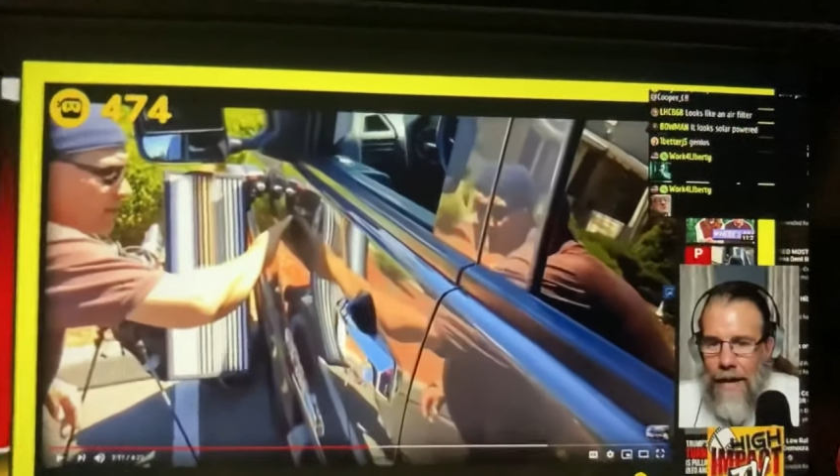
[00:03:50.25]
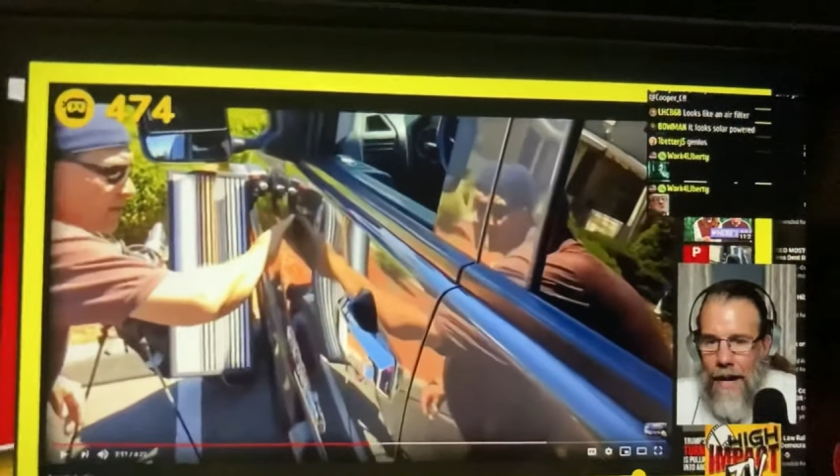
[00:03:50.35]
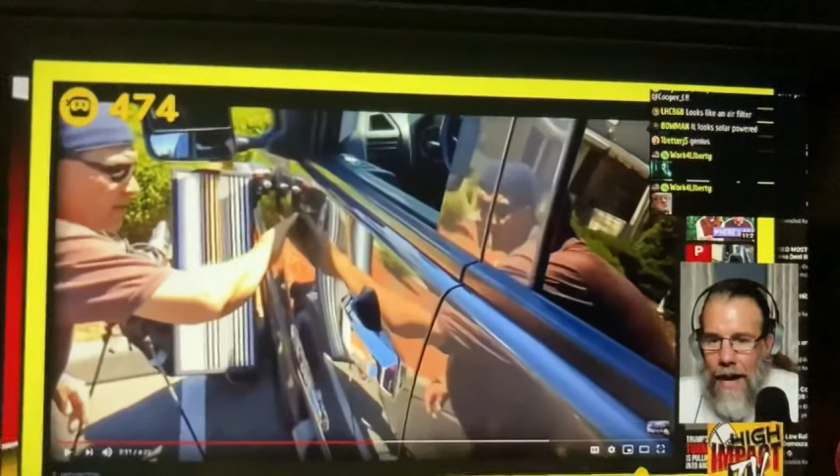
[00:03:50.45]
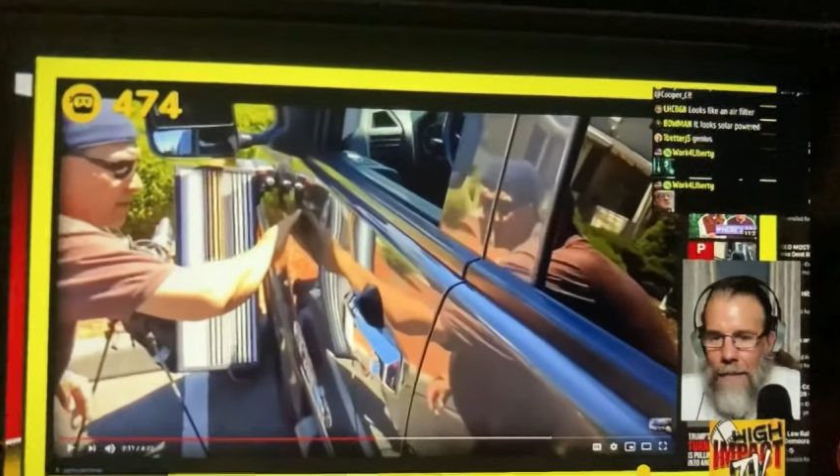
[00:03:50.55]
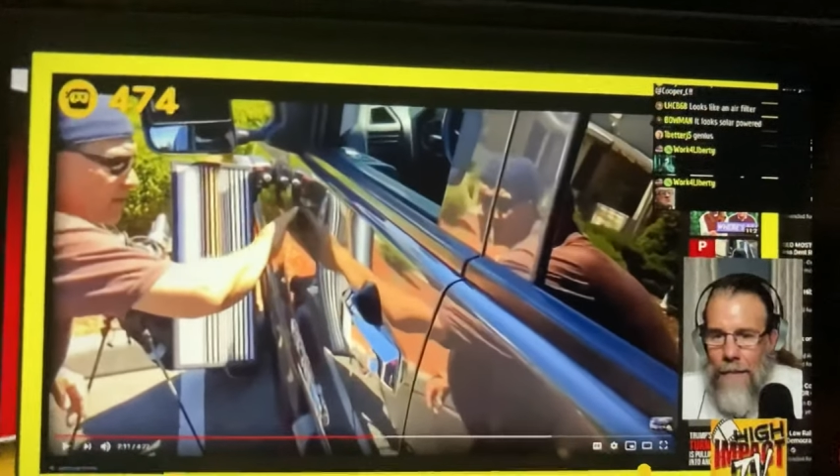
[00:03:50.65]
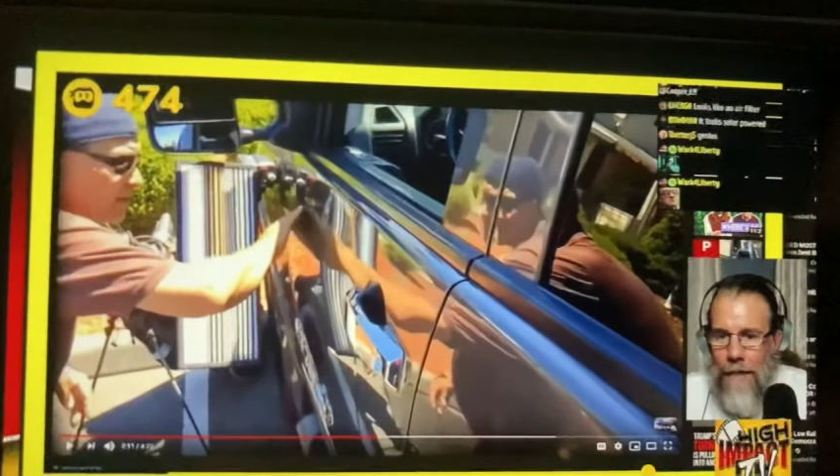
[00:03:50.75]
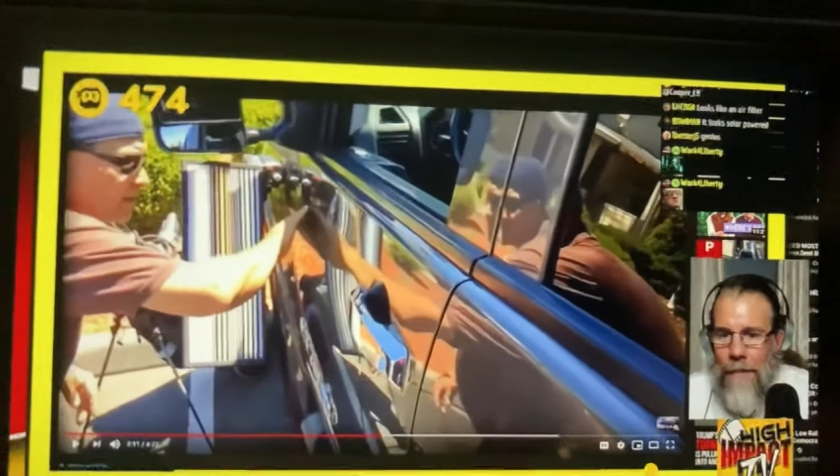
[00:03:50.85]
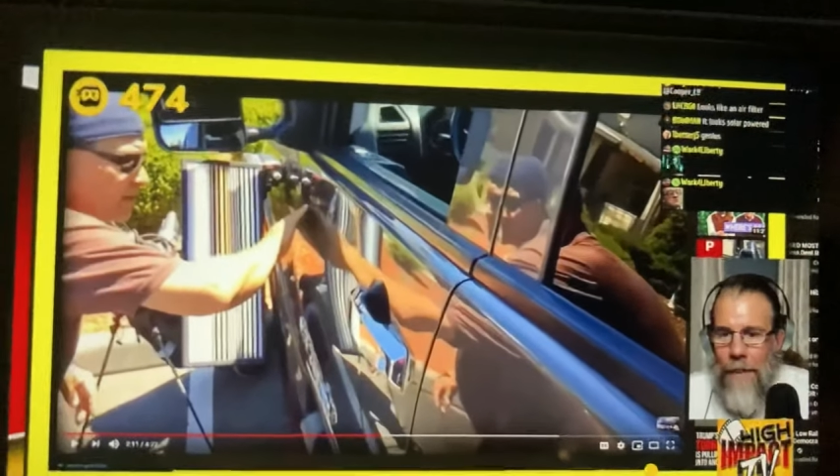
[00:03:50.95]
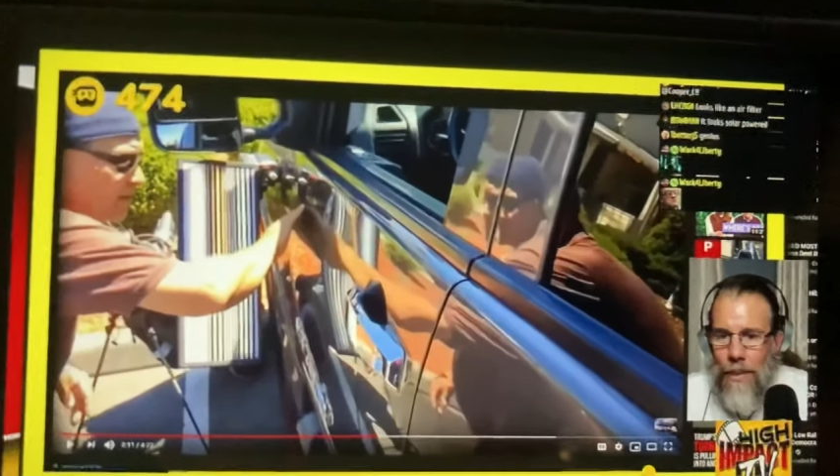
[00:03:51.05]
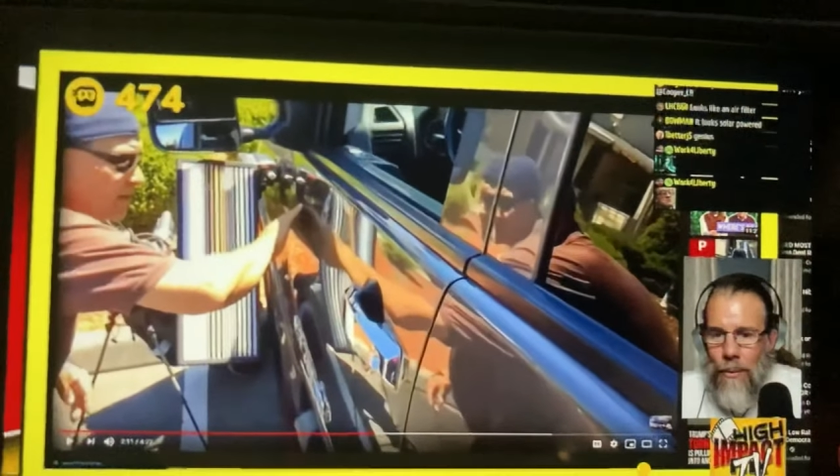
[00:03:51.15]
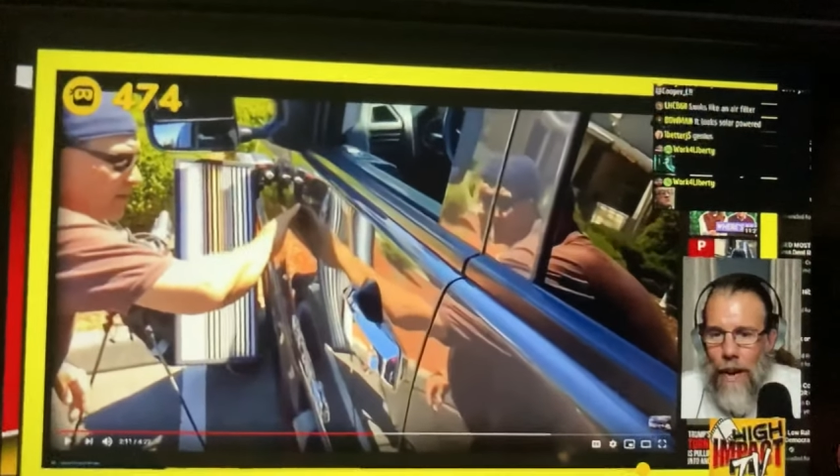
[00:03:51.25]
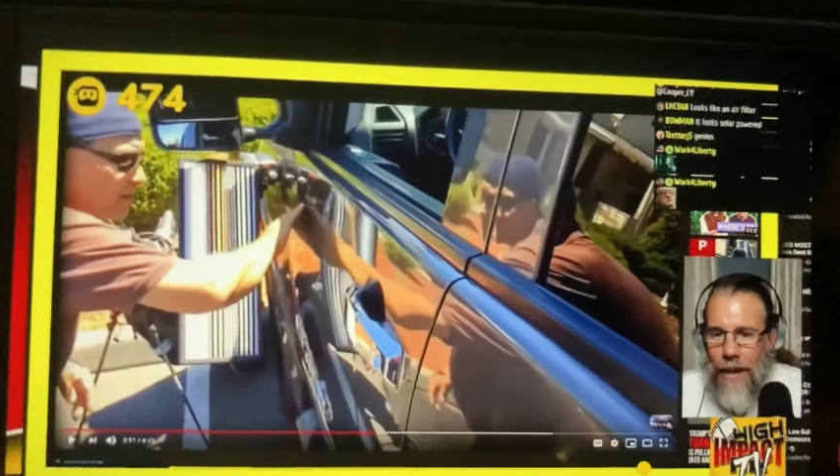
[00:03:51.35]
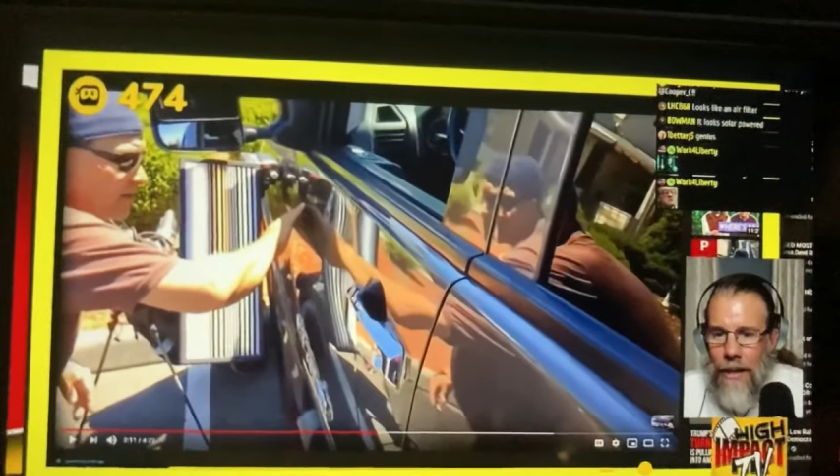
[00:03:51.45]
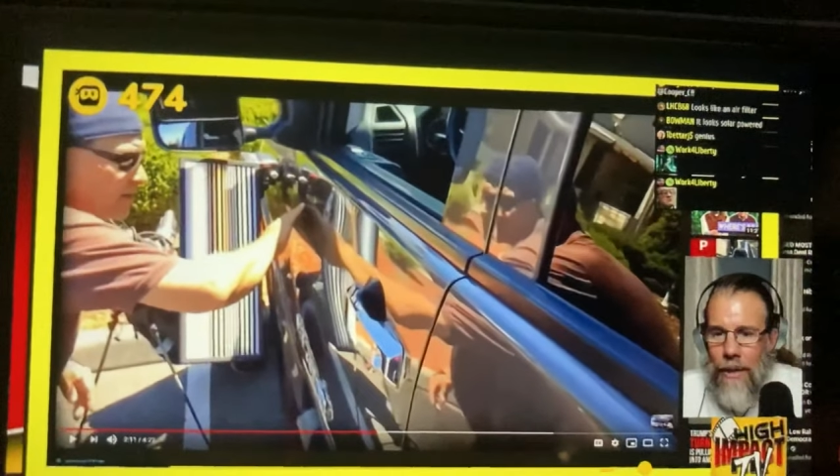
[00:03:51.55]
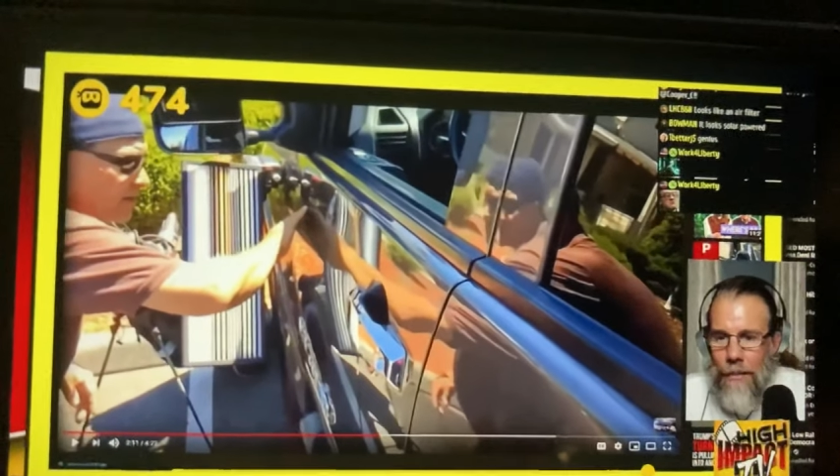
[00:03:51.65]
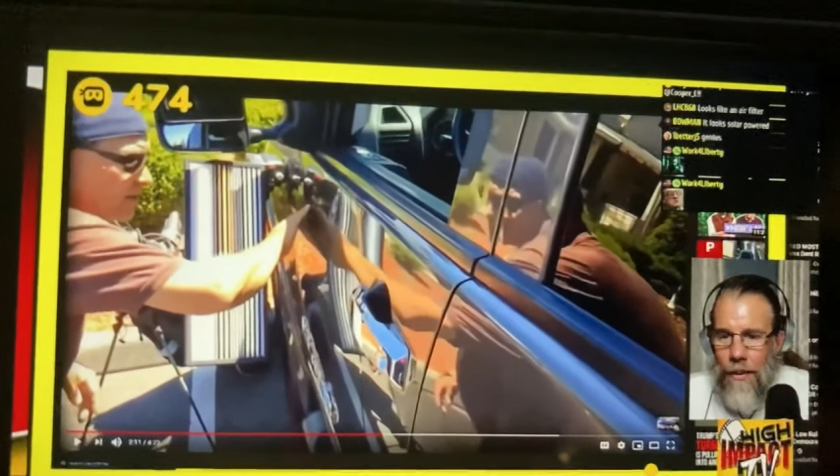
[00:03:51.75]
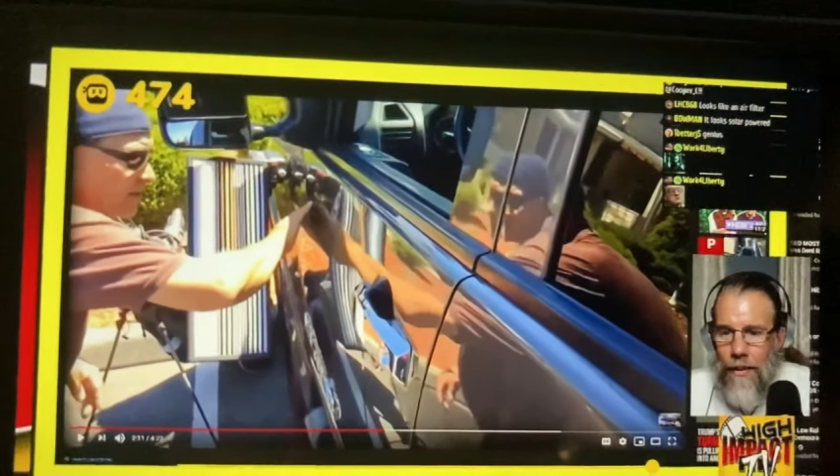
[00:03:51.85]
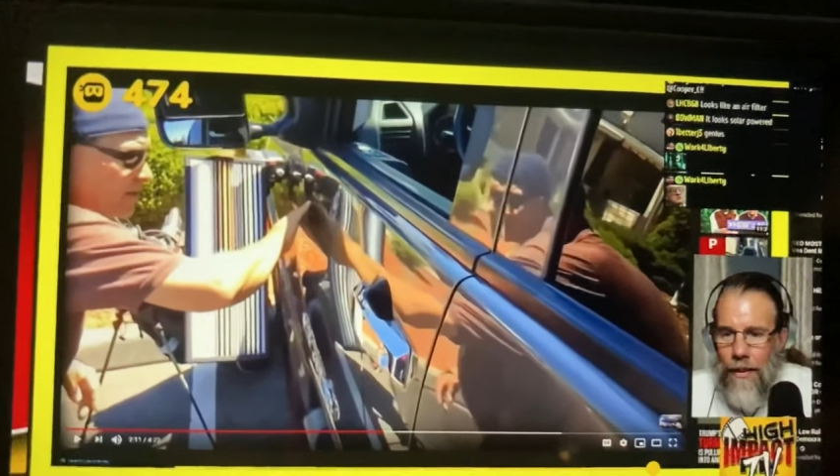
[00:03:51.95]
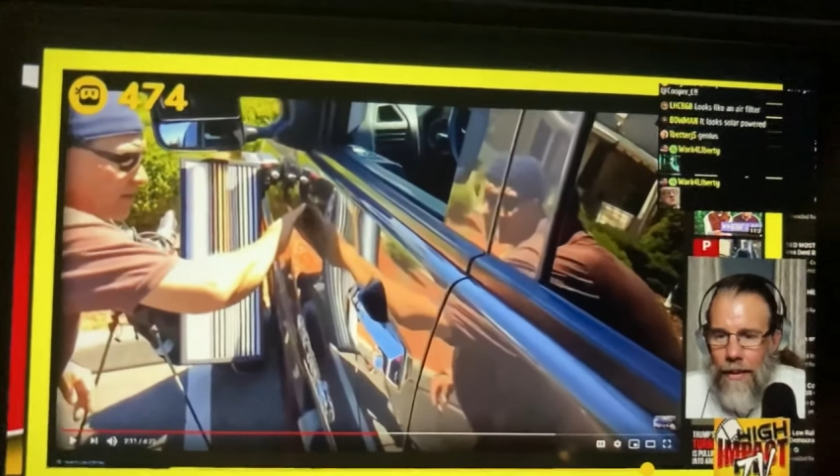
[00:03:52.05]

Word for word: I, I bet you're right, Cooper.